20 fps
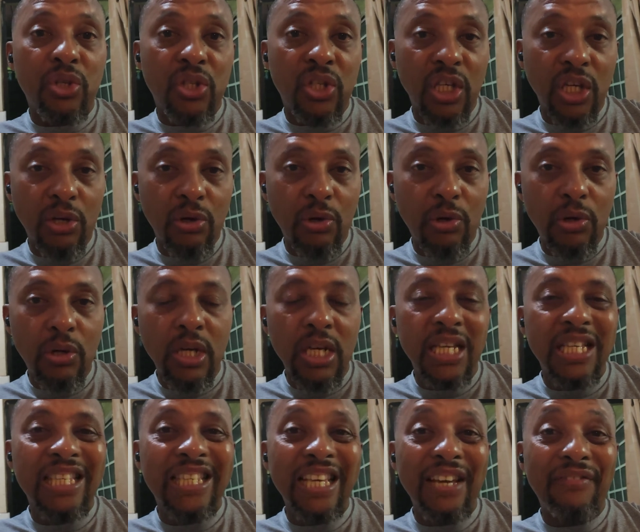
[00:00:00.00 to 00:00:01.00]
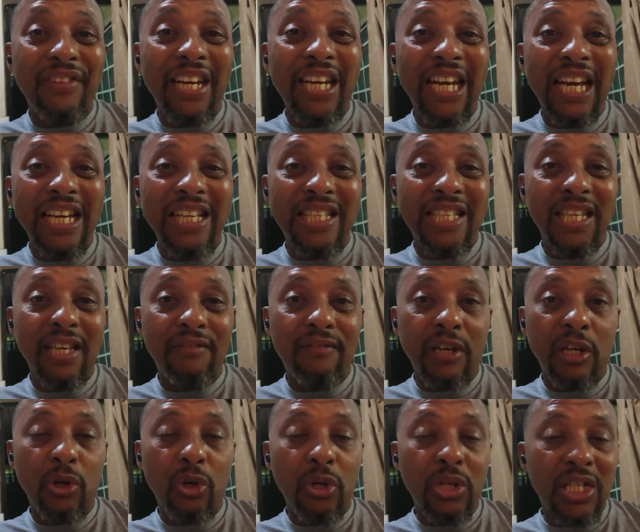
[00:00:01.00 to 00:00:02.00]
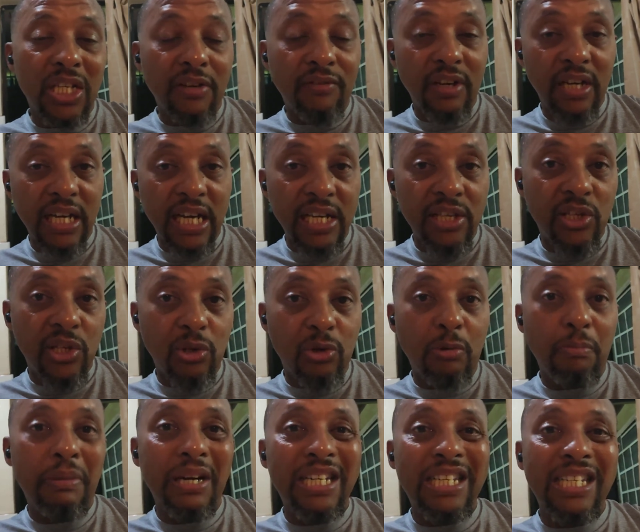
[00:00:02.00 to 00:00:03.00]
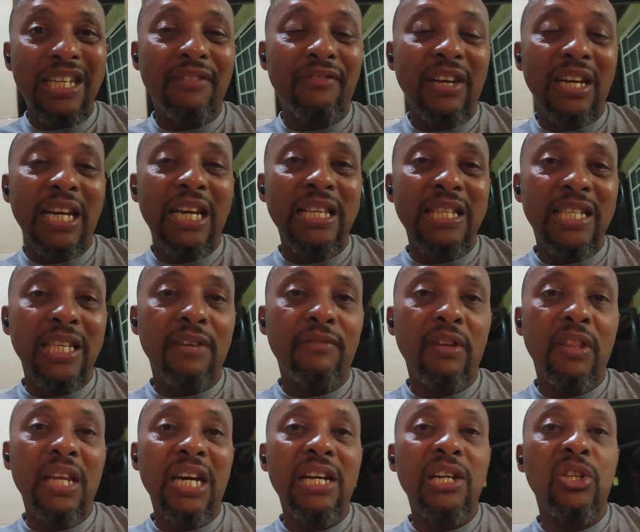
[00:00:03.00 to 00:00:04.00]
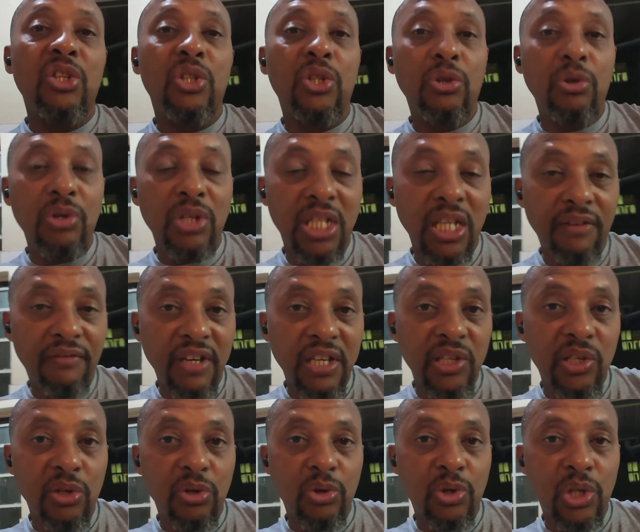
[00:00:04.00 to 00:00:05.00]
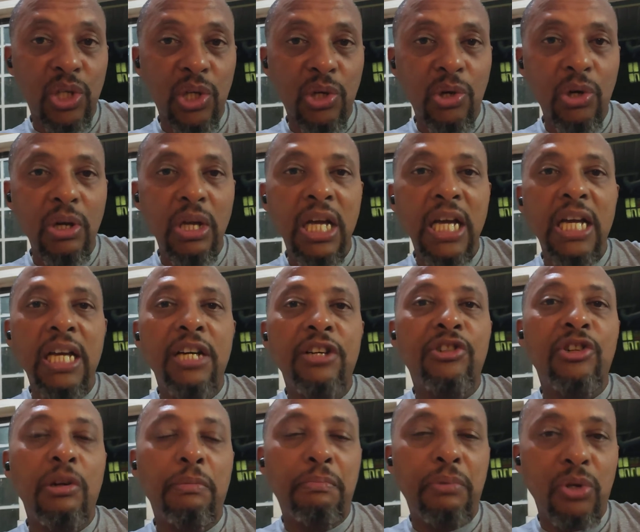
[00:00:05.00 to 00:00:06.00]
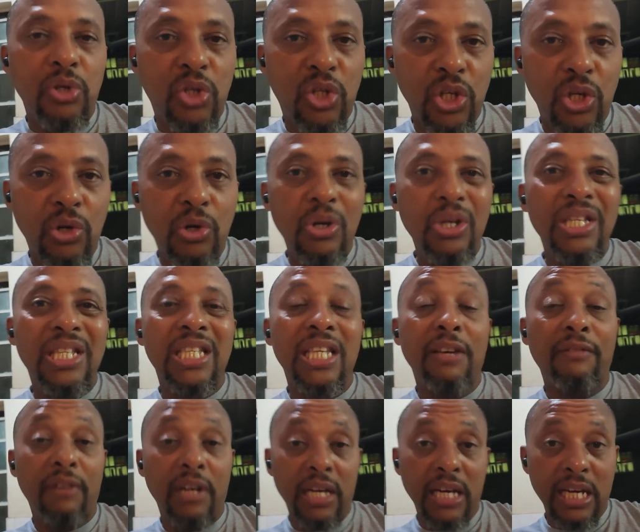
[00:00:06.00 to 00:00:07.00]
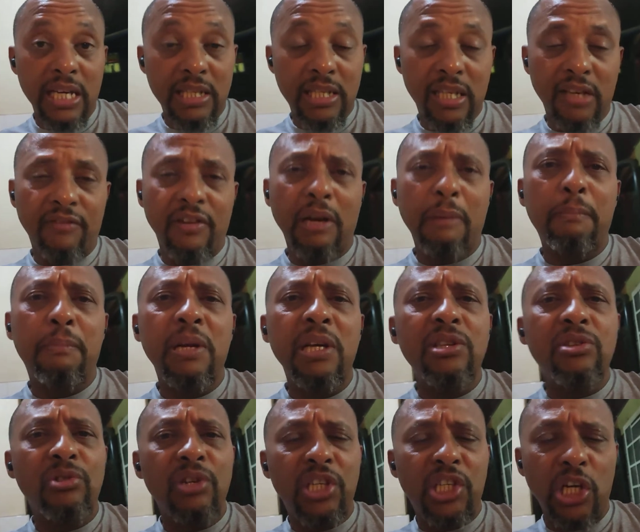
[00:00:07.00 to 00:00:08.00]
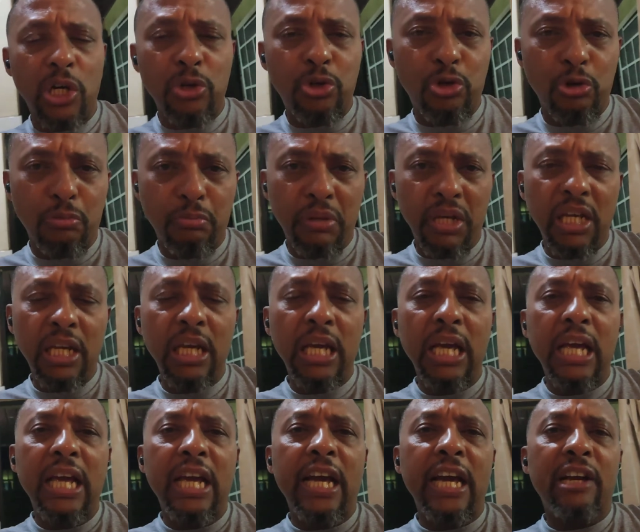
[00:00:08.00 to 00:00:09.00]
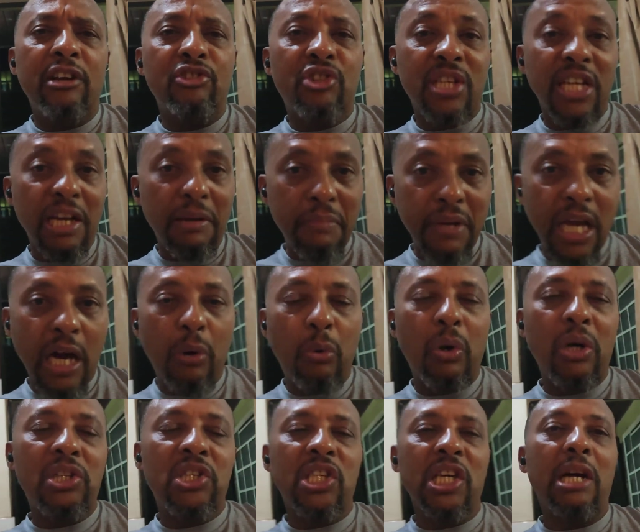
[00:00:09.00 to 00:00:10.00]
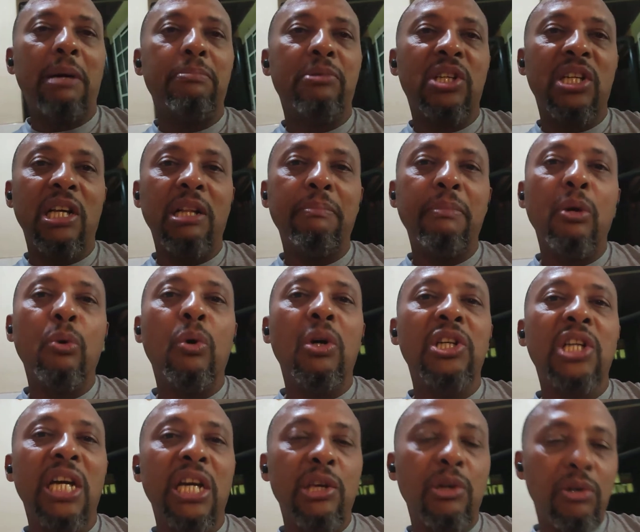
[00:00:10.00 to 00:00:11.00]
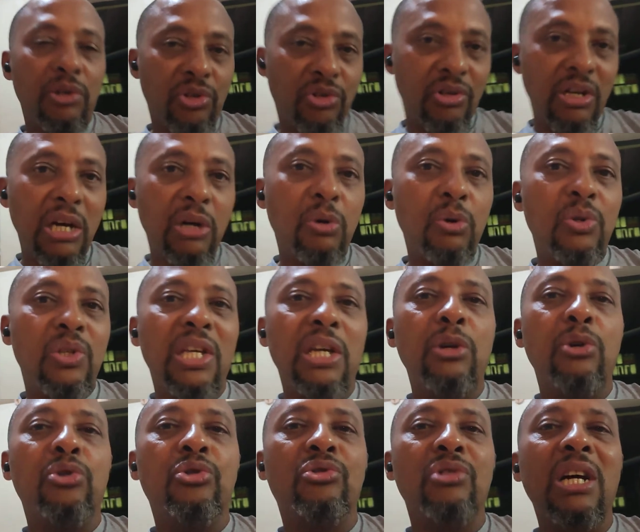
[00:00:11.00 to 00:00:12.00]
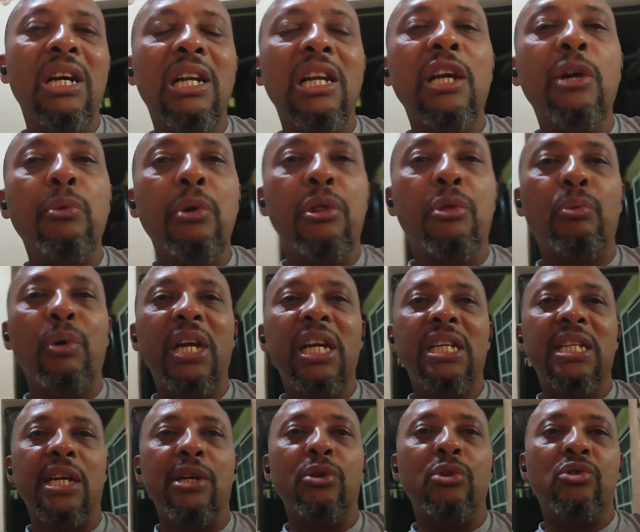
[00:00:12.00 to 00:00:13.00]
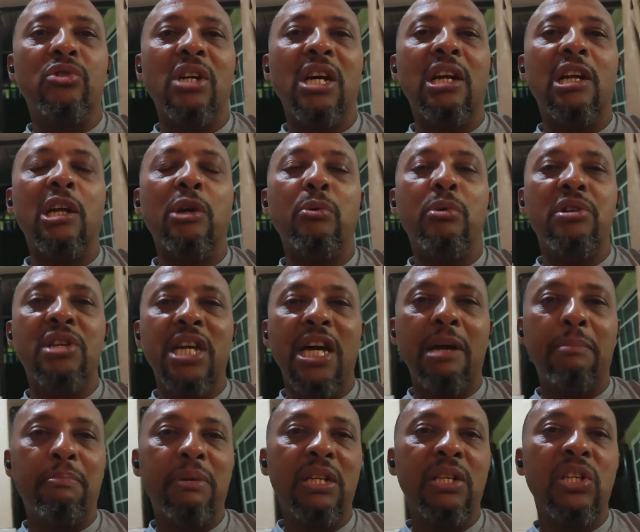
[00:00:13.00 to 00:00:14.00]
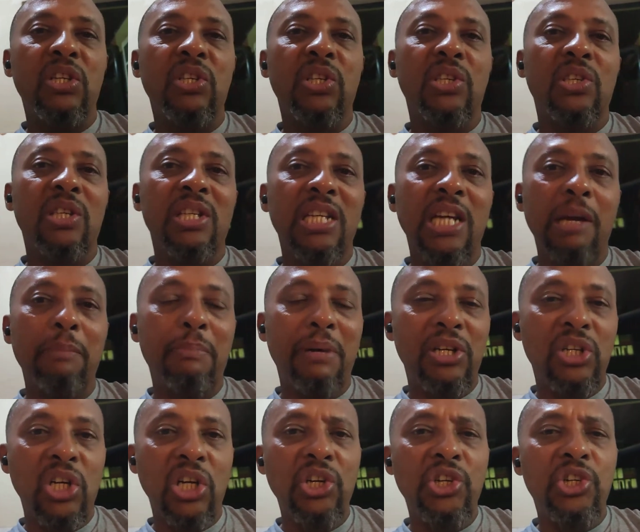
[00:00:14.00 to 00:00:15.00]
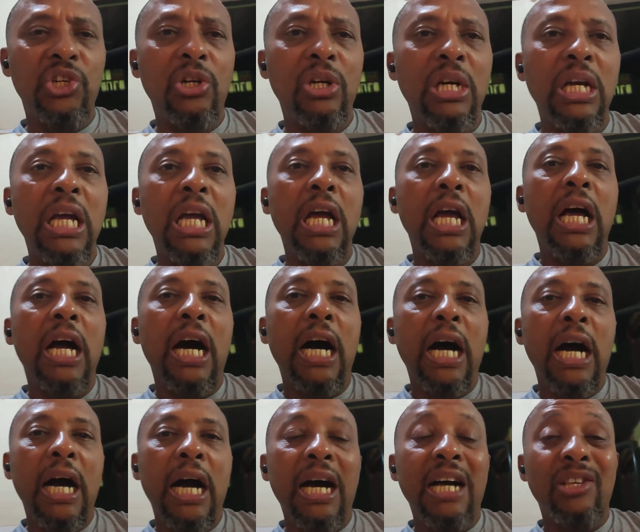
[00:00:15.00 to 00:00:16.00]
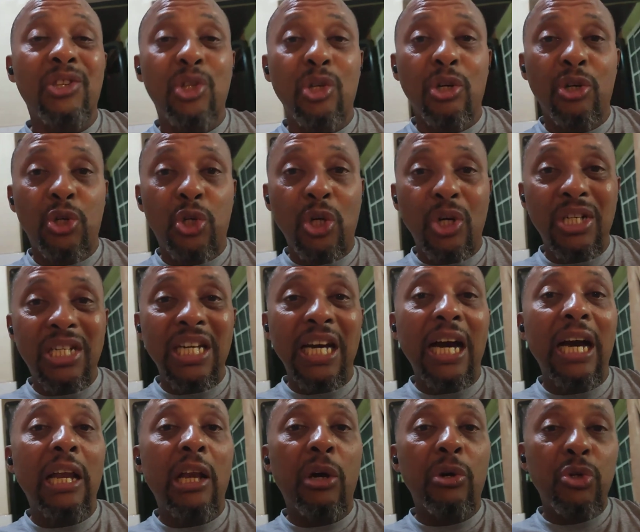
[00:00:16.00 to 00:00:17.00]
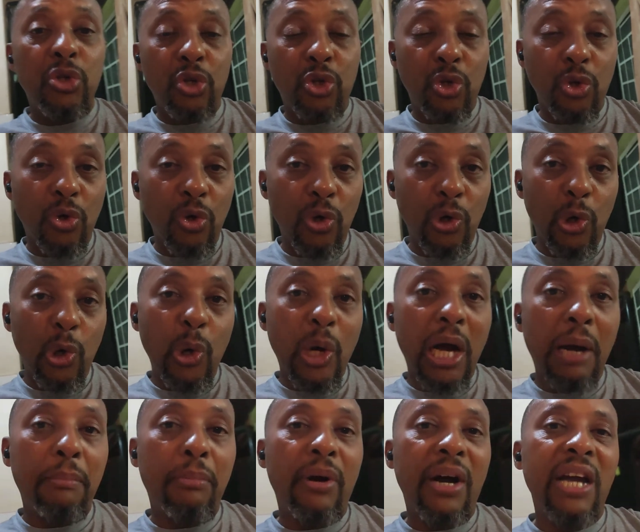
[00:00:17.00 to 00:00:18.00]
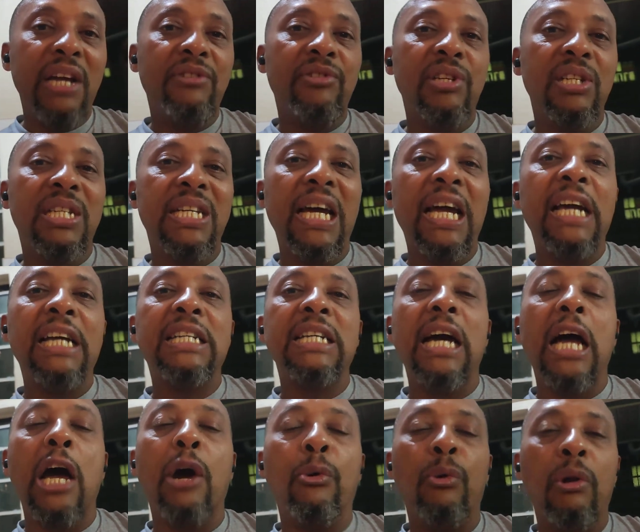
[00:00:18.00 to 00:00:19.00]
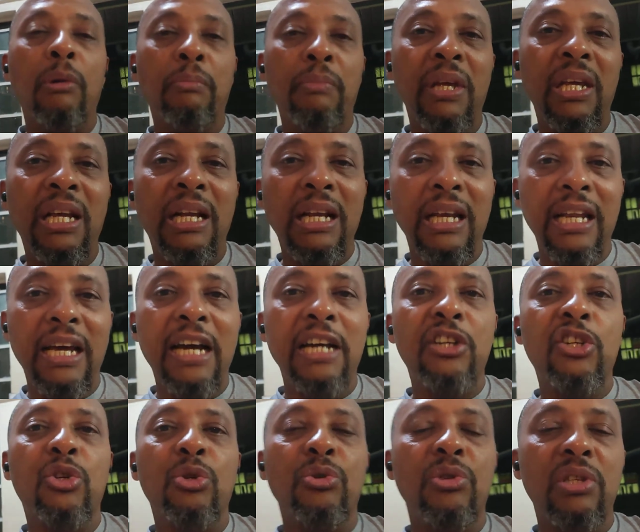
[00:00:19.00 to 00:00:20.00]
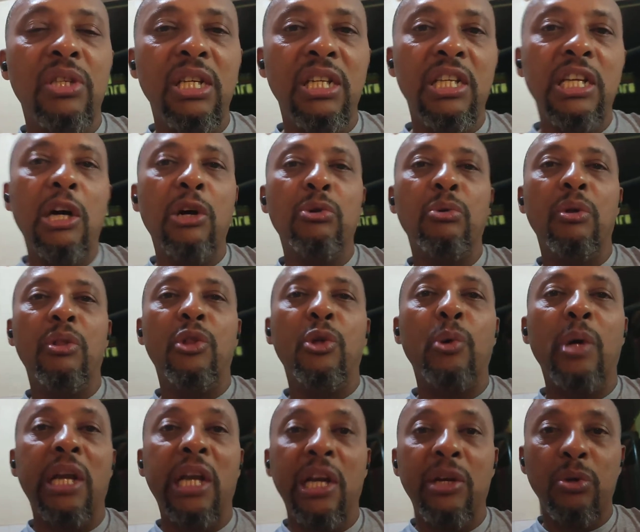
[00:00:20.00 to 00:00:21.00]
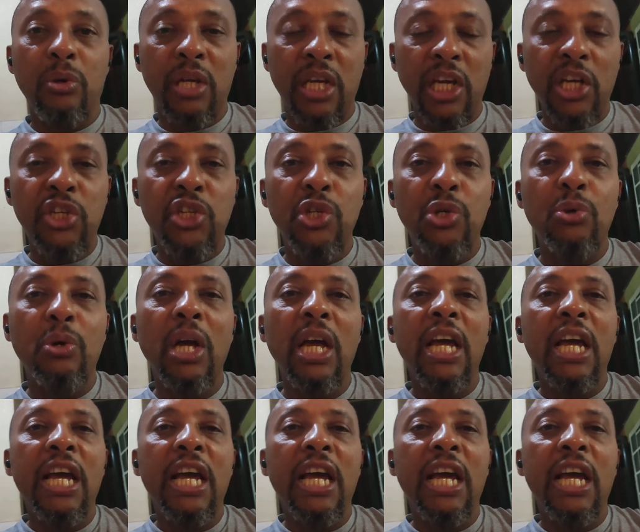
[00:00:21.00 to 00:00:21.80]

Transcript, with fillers: zero seven nine seven, not seven nine zero, but seven nine seven. That is zero seven zero zero triple zero seven nine seven. Please reach out to me and send me a WhatsApp. Tell me what are your struggles? Are you struggling with weight? Are you struggling with diabetes? Is it hypertension? Uh, has your doctor allowed you to go low carbohydrate diet? I will be glad to sit down with you and educate you